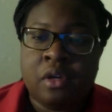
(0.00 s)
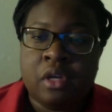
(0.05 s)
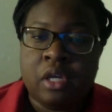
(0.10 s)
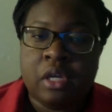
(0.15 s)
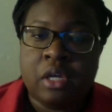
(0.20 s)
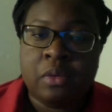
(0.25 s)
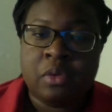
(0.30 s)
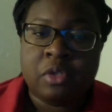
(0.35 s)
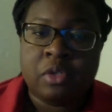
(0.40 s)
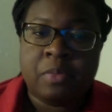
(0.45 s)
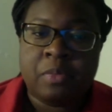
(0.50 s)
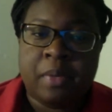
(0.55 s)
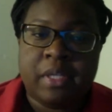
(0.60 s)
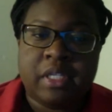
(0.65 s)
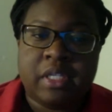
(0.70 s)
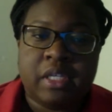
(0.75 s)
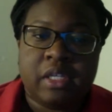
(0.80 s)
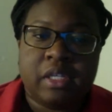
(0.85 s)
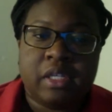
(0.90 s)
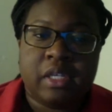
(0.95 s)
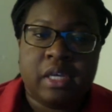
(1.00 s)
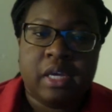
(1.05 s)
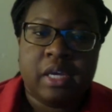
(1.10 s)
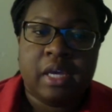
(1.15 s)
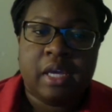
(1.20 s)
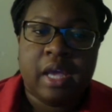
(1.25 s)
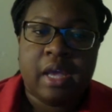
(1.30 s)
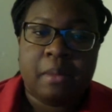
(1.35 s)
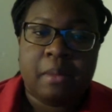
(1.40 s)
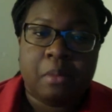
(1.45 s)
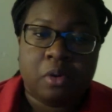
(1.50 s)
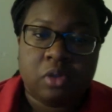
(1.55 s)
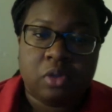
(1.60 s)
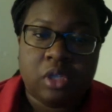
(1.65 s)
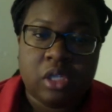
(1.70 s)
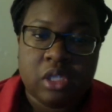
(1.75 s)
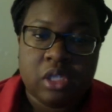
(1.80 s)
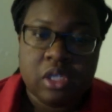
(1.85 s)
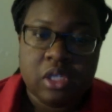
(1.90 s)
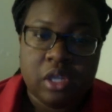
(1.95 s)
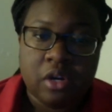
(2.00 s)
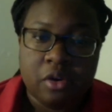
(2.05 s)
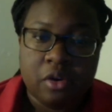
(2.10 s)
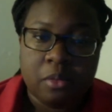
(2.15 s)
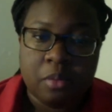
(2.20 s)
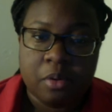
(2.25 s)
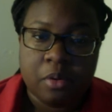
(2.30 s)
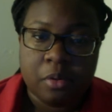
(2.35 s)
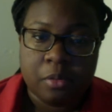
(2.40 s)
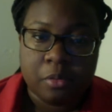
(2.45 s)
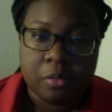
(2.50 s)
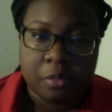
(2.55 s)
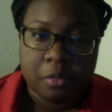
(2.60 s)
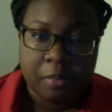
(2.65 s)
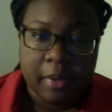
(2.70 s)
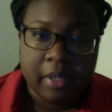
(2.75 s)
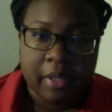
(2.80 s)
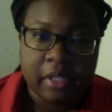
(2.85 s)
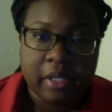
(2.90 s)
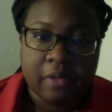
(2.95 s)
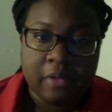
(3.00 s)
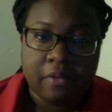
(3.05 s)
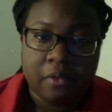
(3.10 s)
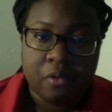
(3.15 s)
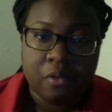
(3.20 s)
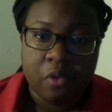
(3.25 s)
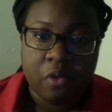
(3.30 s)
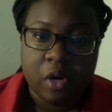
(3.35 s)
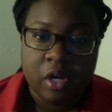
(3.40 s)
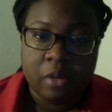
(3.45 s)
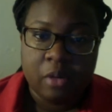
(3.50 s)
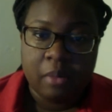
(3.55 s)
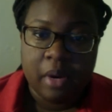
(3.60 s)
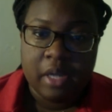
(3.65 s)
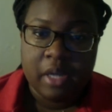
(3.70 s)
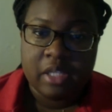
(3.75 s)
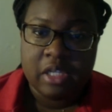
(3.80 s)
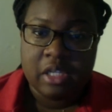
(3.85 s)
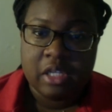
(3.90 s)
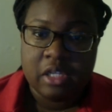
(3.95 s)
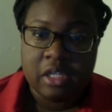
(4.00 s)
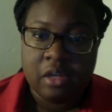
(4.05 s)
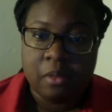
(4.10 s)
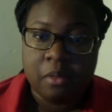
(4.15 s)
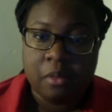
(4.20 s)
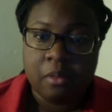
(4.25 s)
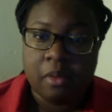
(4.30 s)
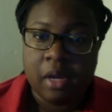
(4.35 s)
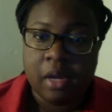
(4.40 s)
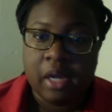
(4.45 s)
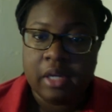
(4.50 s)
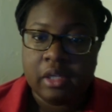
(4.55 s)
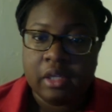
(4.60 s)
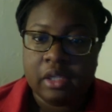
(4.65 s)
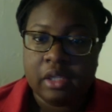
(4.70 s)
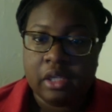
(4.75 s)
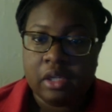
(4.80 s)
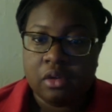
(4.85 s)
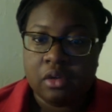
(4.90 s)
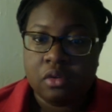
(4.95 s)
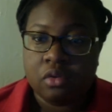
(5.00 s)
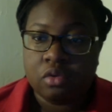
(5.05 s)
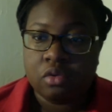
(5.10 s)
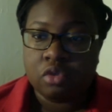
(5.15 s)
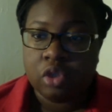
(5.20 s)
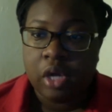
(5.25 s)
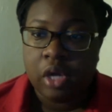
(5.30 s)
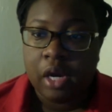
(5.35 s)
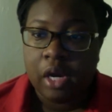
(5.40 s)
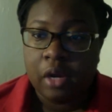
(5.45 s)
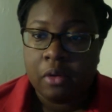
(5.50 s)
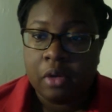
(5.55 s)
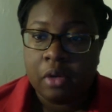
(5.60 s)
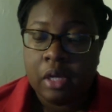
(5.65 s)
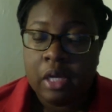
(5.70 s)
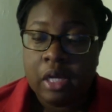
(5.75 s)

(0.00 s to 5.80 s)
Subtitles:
it was basically a multi-centered, prospective, randomized, and double-blind clinical trial,